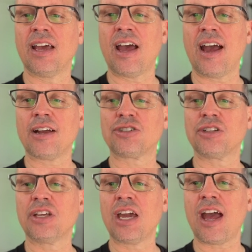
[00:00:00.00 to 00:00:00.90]

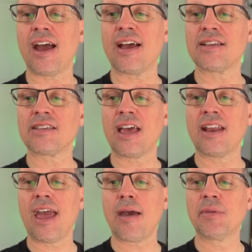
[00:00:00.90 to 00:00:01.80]
actually has an
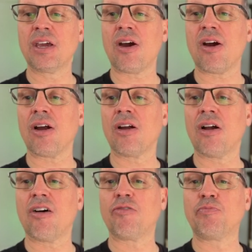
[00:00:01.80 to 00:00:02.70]
MER of